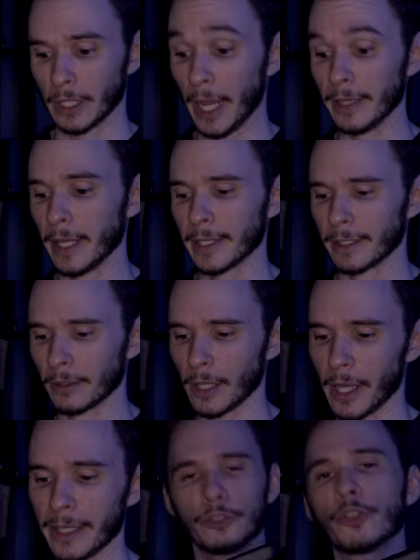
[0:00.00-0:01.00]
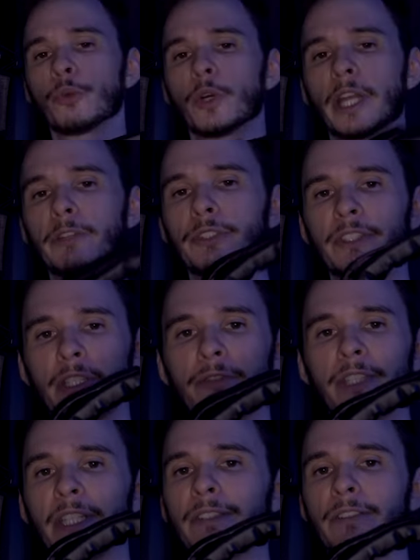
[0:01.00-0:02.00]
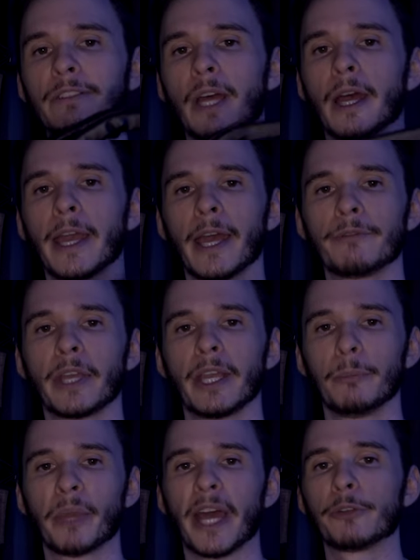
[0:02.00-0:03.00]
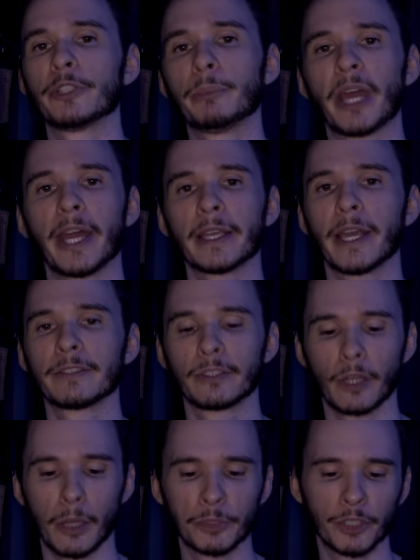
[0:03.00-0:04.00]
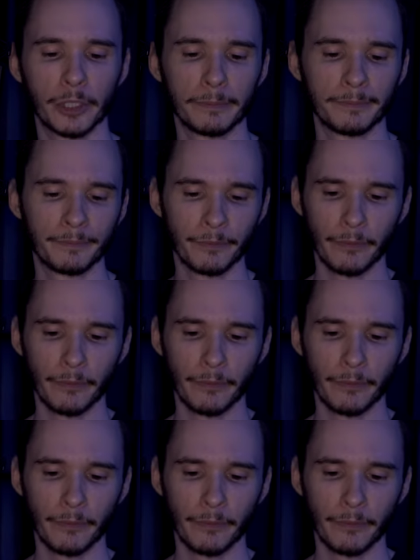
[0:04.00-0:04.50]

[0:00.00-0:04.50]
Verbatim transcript: I like it a lot. So the one I received, it does not have a battery pack as an option.